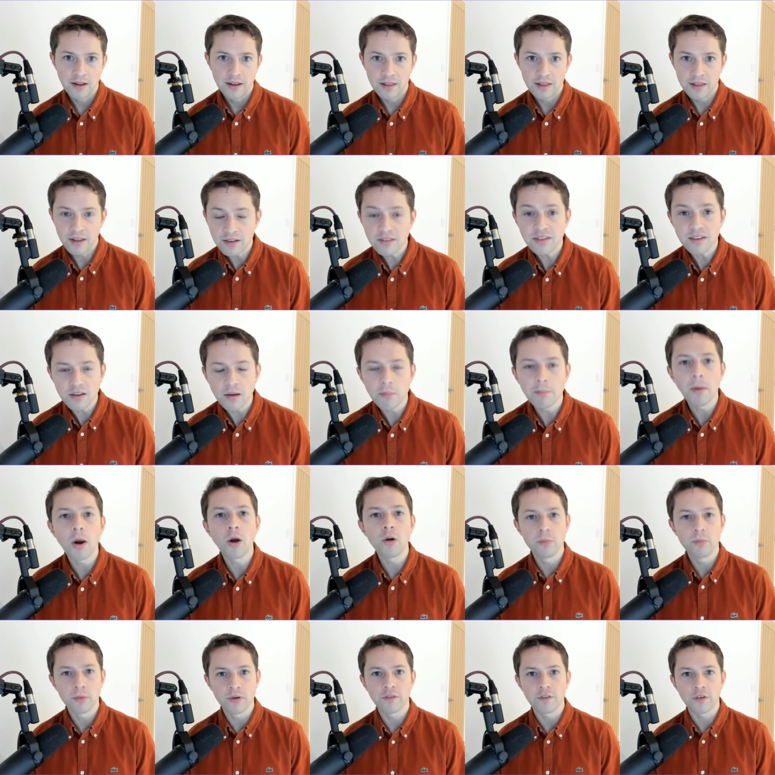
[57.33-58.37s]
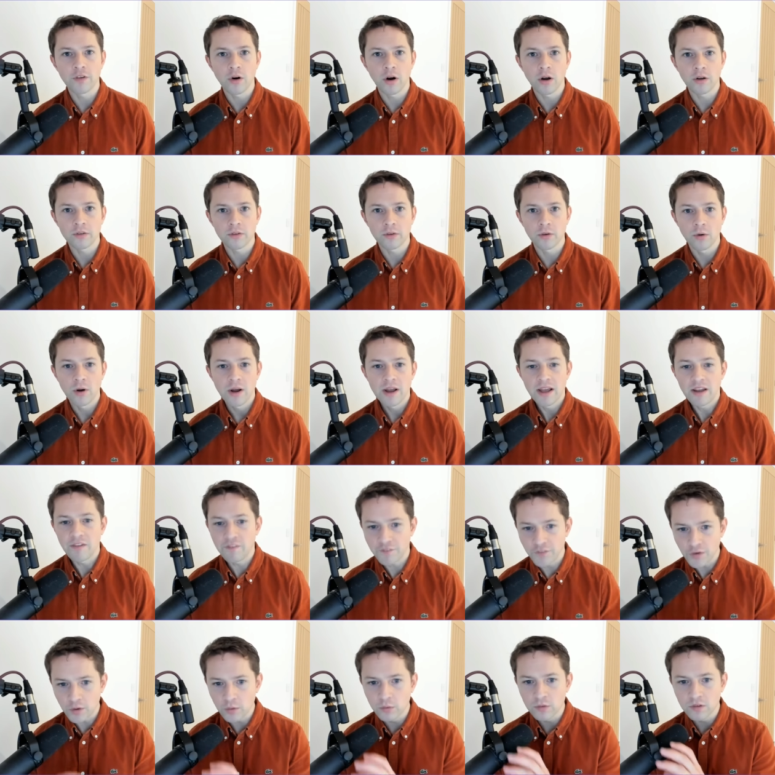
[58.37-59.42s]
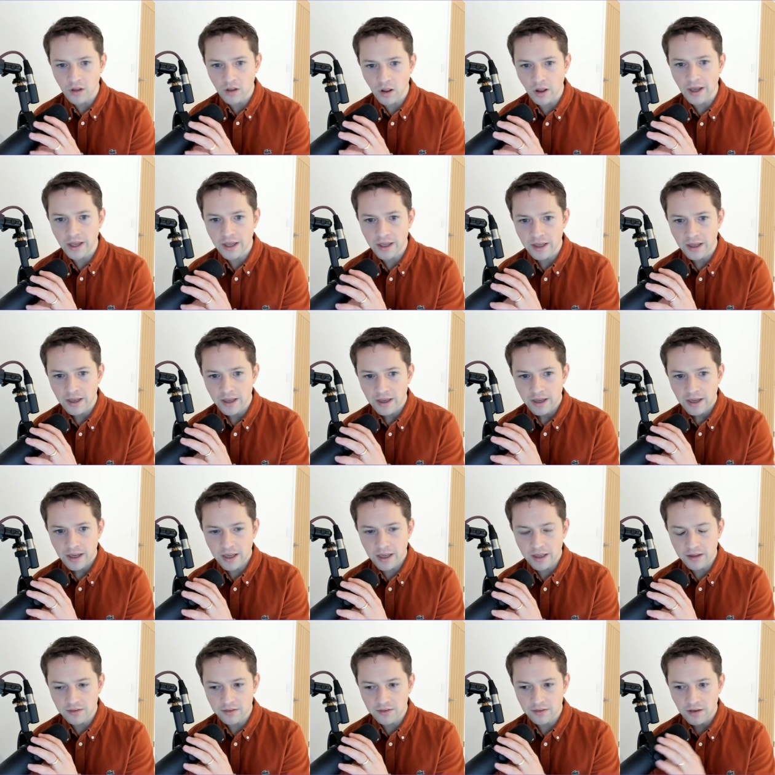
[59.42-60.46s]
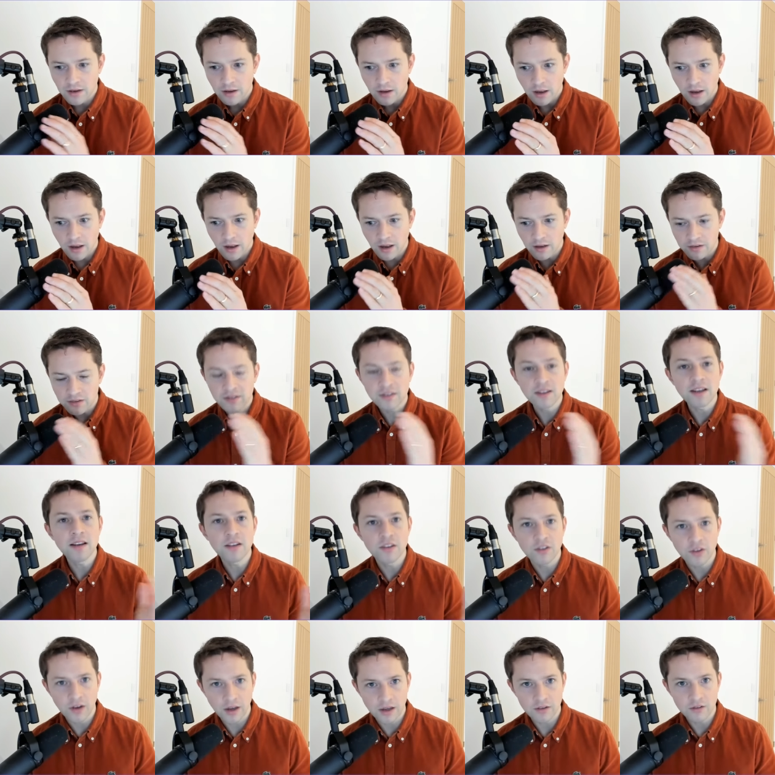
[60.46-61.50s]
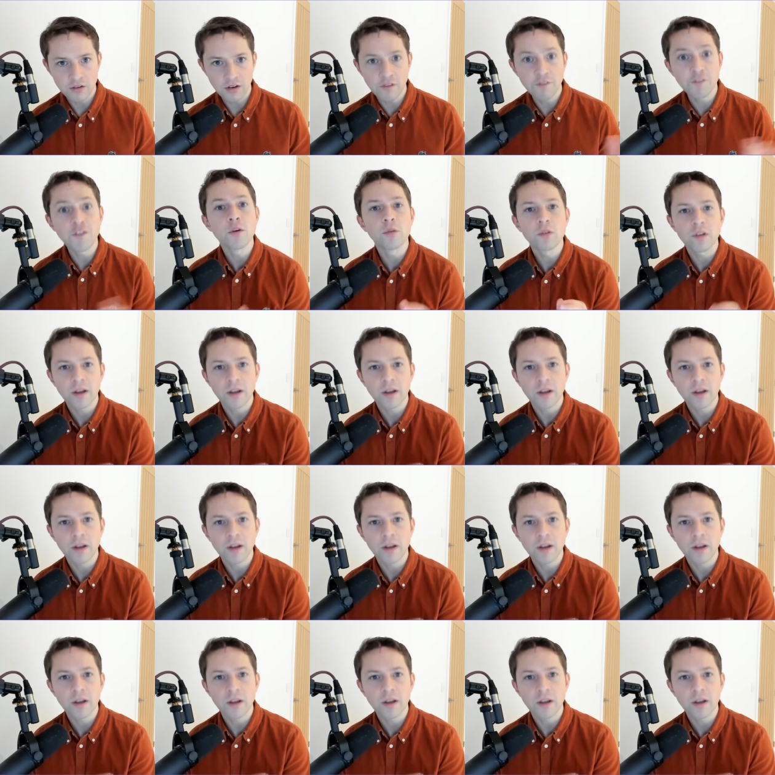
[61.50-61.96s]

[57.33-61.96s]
This is a moment for Arsenal. It feels like it's a sea change. It feels